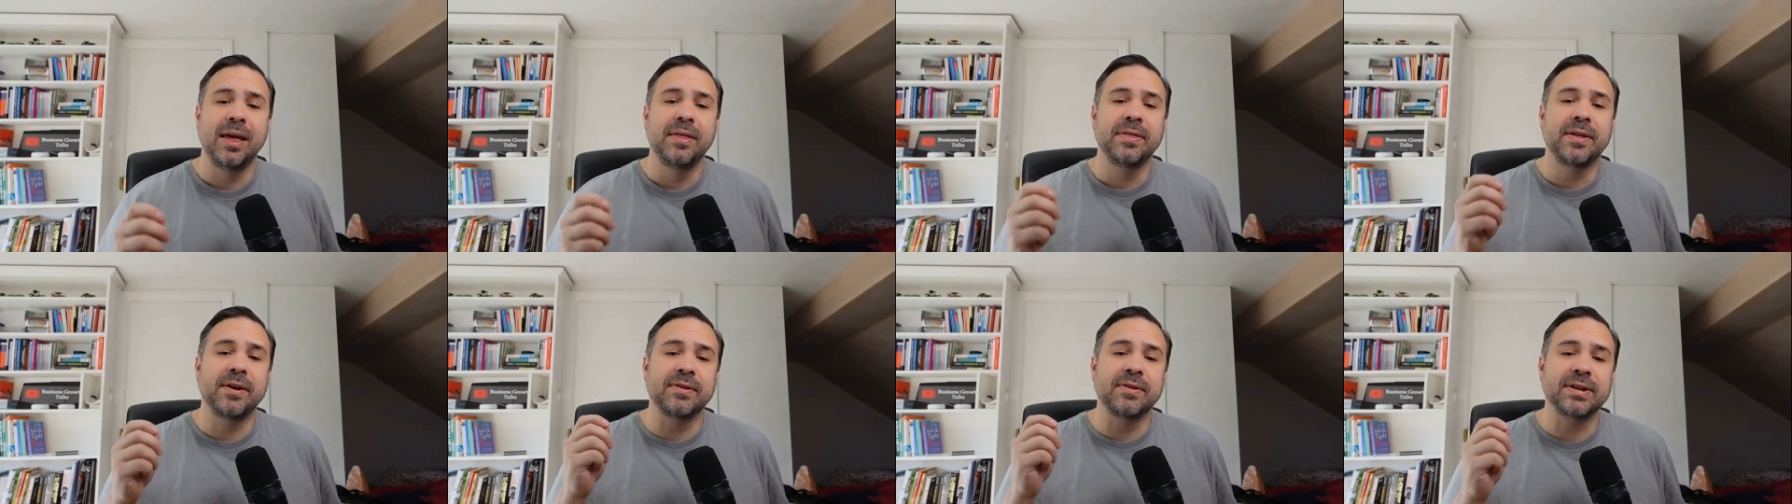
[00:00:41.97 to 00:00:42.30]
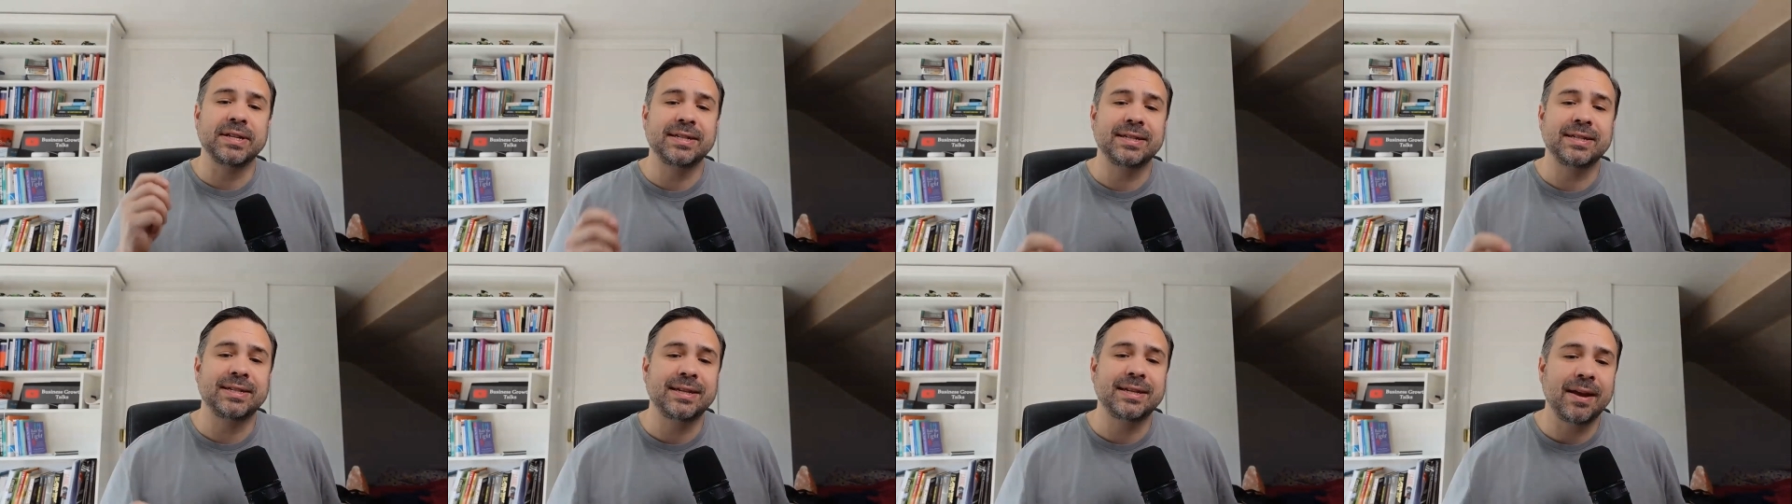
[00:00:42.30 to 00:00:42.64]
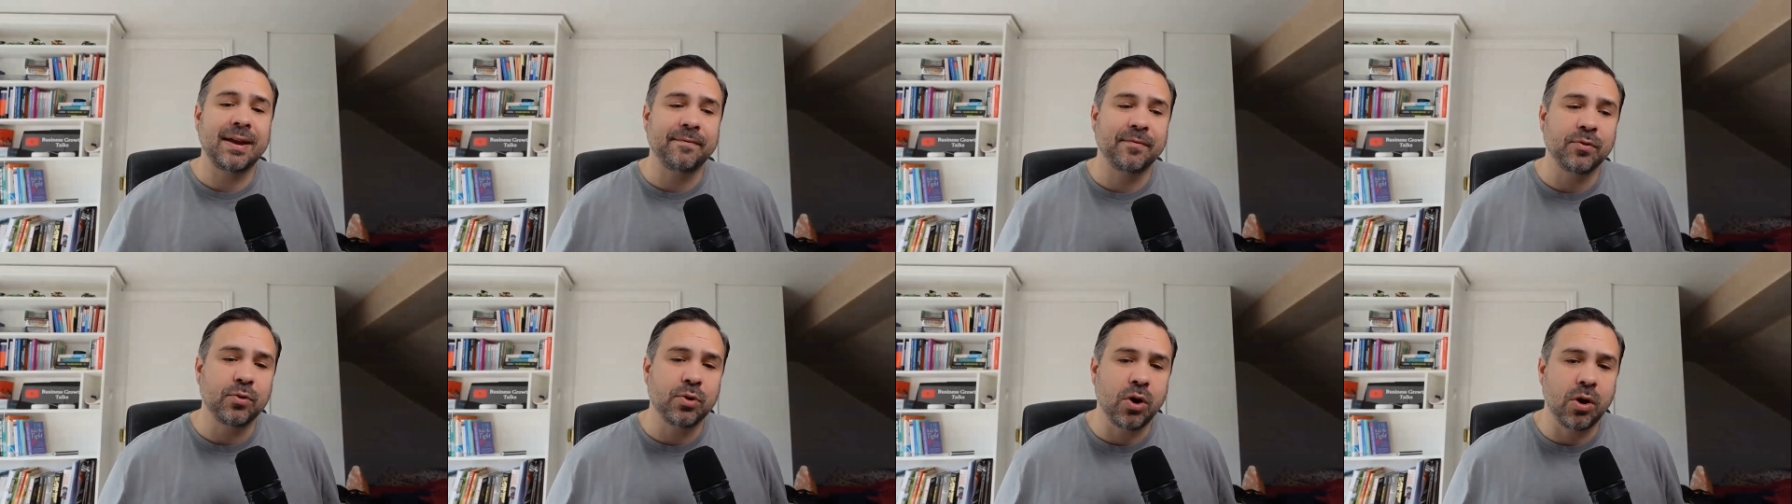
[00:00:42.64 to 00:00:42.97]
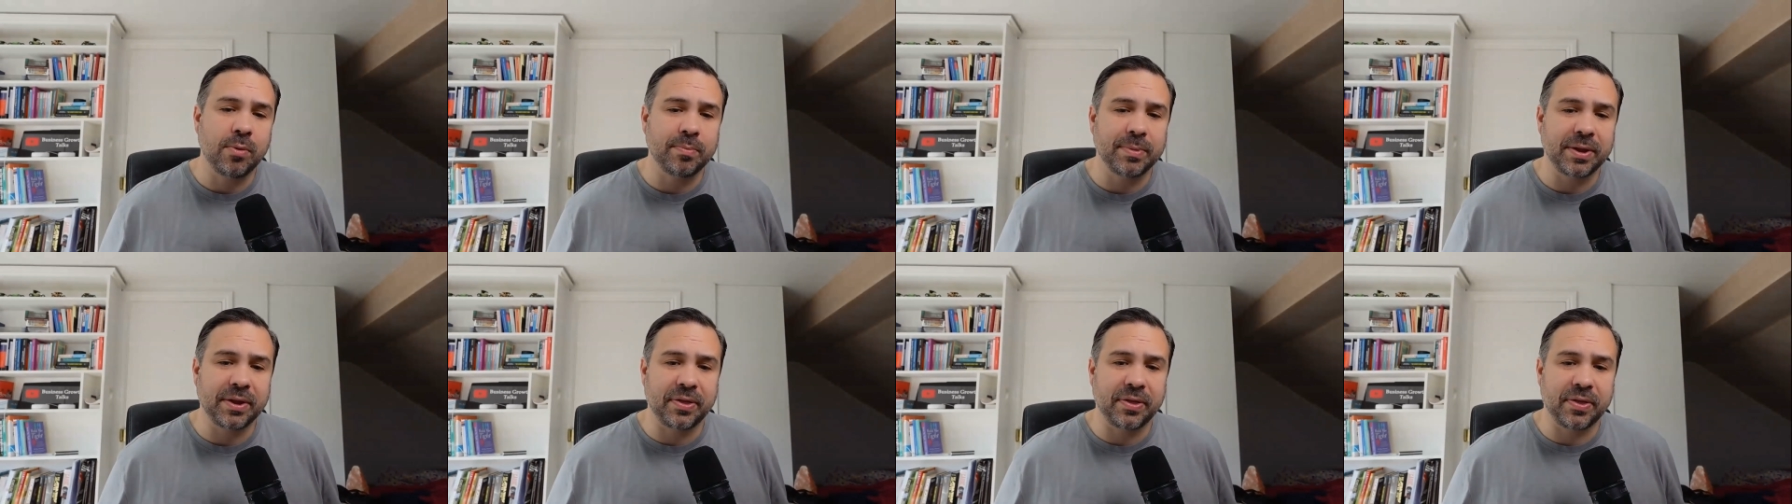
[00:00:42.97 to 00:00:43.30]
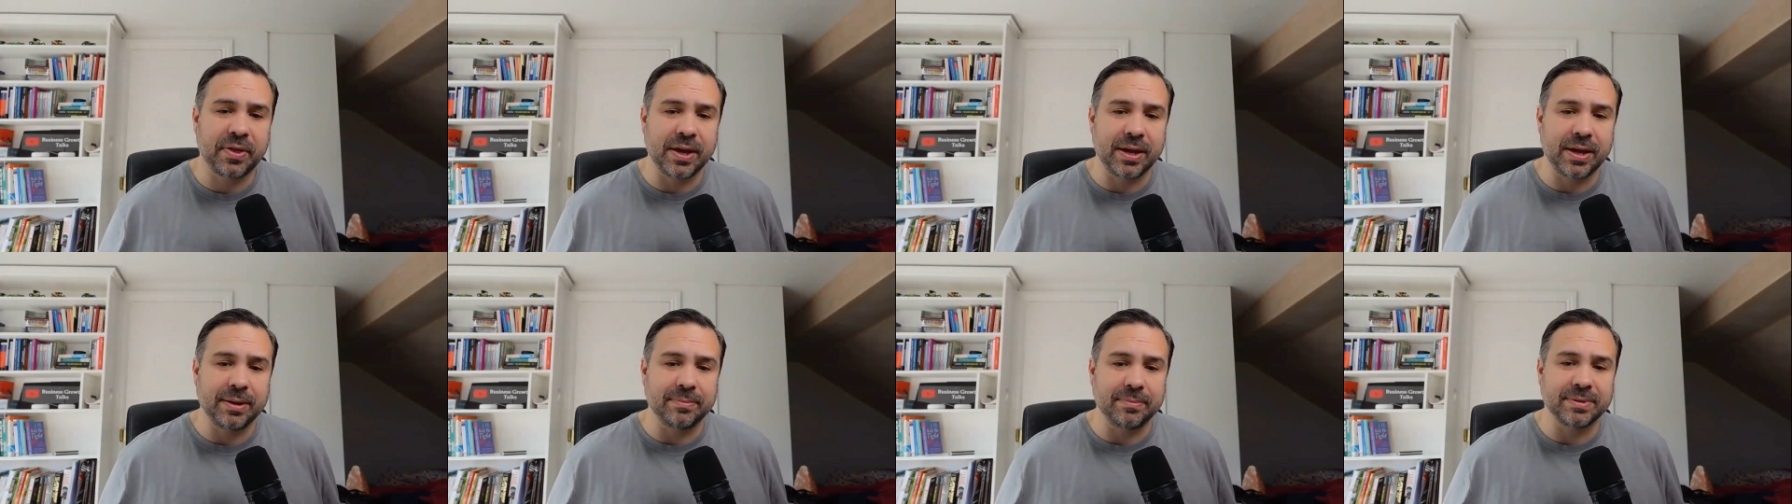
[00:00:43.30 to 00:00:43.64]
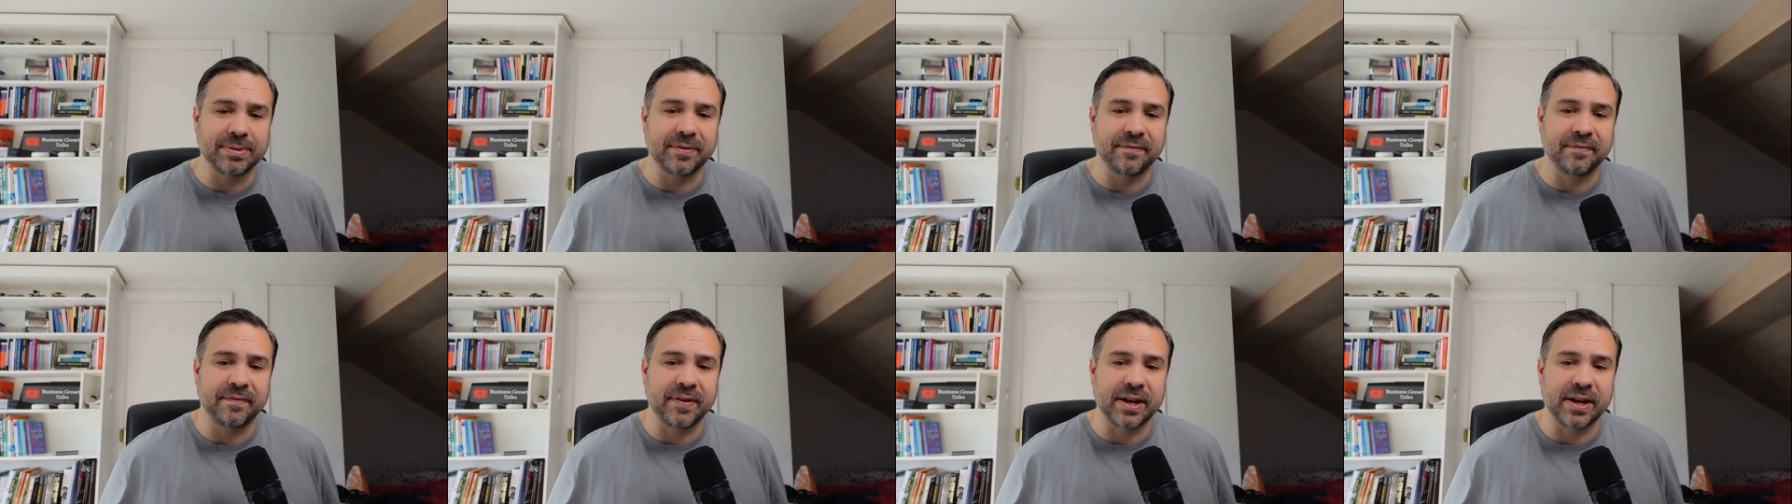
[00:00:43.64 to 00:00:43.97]
there are several common themes
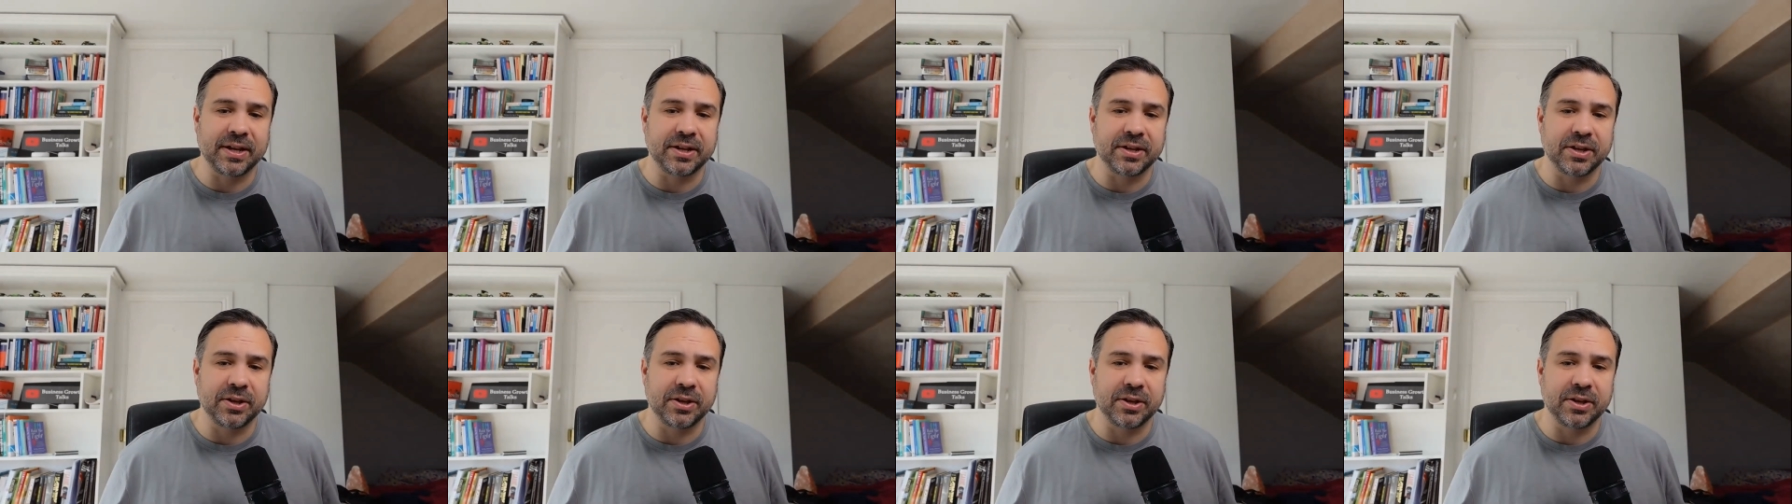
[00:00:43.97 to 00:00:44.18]
in fake